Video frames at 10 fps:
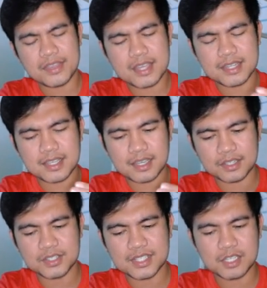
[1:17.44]
I then
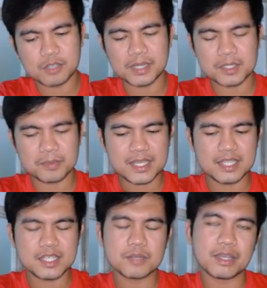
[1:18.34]
uh, continued my
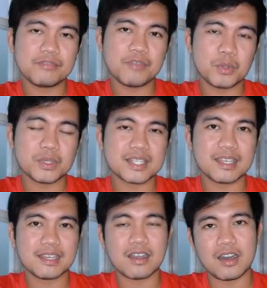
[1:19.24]
speech by
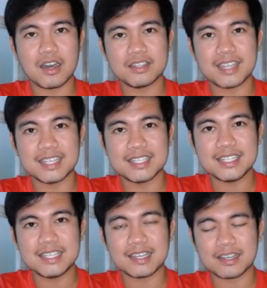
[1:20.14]
focusing on the
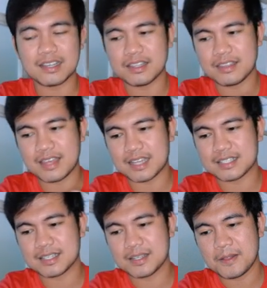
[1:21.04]
idea
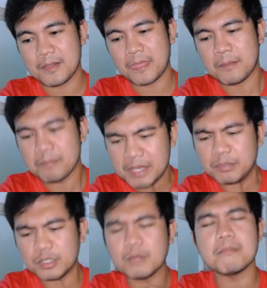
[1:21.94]
that
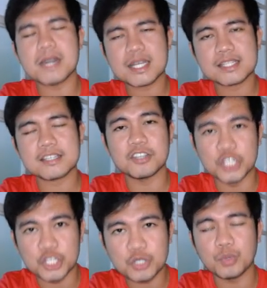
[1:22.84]
people must
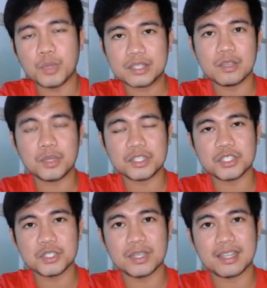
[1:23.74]
do what they
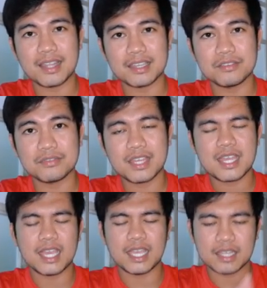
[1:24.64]
want to do in life
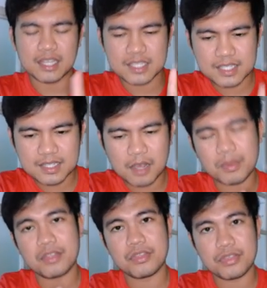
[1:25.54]
and
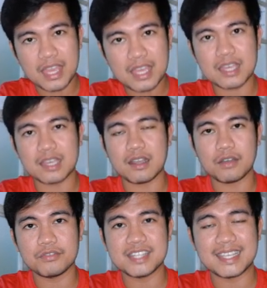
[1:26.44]
stop
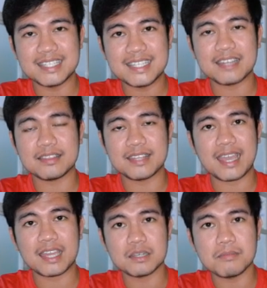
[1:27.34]
thinking of the idea that
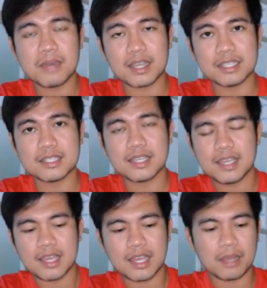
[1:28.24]
they had in
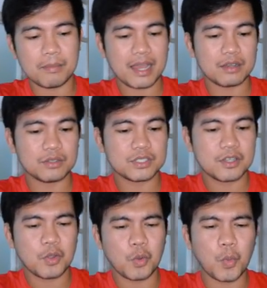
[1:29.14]
mind
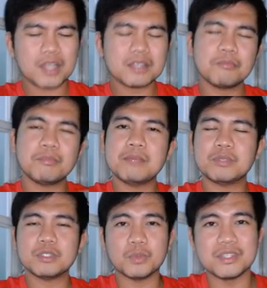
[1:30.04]
about what
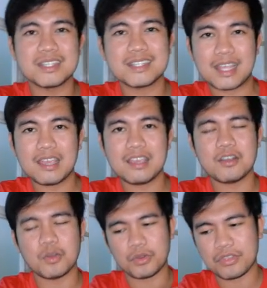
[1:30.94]
people would
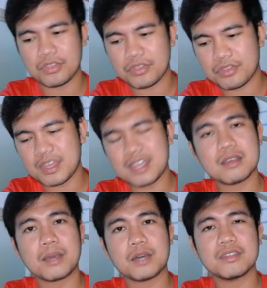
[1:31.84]
say or
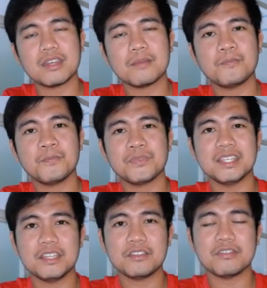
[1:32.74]
think about them
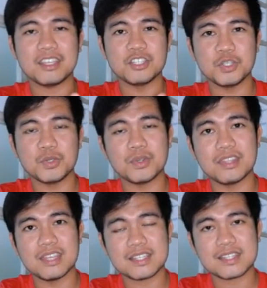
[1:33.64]
if they
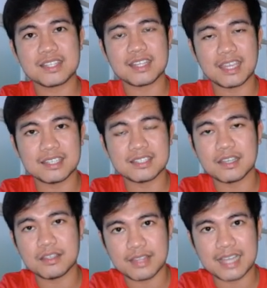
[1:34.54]
do this
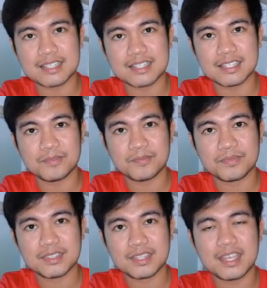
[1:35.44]
and that.
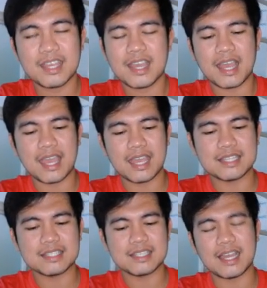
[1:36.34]

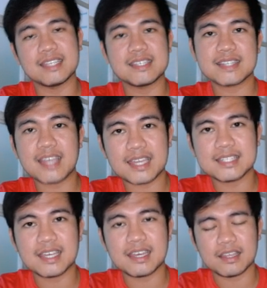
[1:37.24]
And I
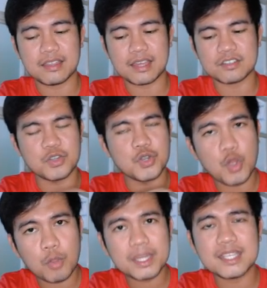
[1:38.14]
said that
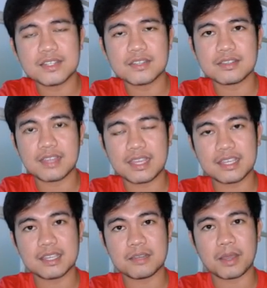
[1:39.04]
nobody is
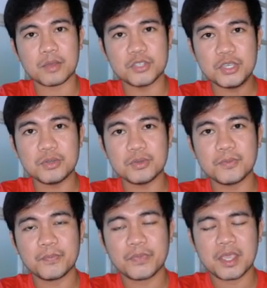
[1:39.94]
thinking about
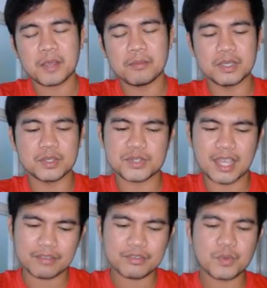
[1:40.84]
you
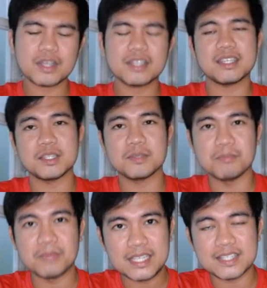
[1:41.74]
because everyone
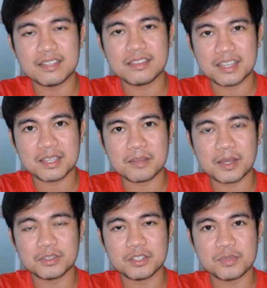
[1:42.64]
is busy
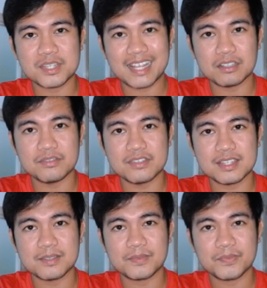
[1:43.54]
thinking about
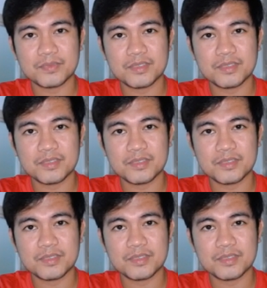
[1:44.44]
themselves.